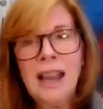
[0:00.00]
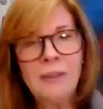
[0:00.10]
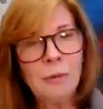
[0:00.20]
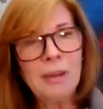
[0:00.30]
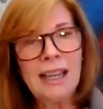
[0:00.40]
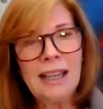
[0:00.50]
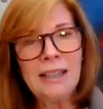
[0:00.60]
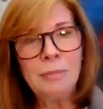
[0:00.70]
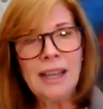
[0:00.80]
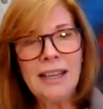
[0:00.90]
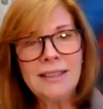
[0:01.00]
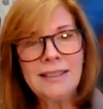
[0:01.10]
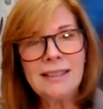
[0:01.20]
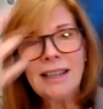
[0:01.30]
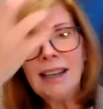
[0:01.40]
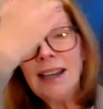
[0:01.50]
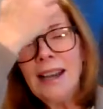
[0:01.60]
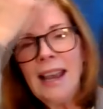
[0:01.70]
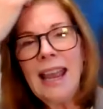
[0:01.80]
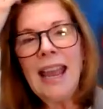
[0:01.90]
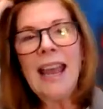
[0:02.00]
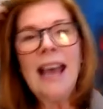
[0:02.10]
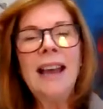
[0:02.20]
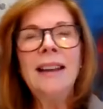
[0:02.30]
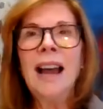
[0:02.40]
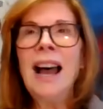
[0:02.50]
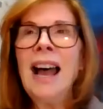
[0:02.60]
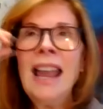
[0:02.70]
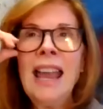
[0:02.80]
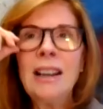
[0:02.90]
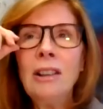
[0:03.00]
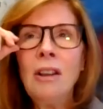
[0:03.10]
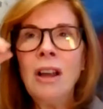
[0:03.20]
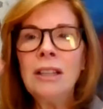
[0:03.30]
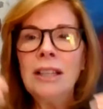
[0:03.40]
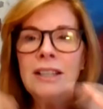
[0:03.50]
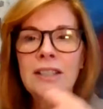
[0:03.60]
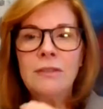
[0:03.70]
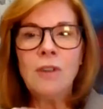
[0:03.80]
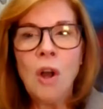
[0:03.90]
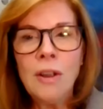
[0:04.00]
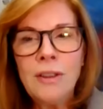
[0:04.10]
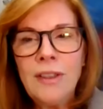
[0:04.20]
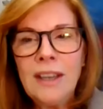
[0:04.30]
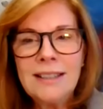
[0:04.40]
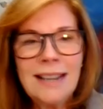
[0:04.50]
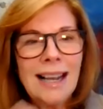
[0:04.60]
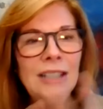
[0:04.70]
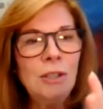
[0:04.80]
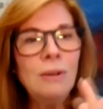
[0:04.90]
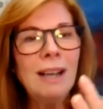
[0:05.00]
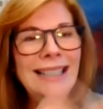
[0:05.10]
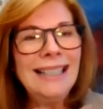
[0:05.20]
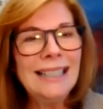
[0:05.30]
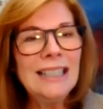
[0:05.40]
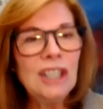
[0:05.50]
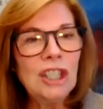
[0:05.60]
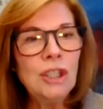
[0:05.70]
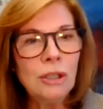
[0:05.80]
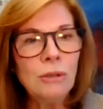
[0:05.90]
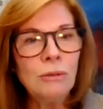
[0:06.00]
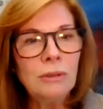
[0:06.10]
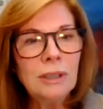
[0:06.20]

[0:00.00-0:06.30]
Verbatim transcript: have a plan in place and I had a long list of all the things that I knew I needed to do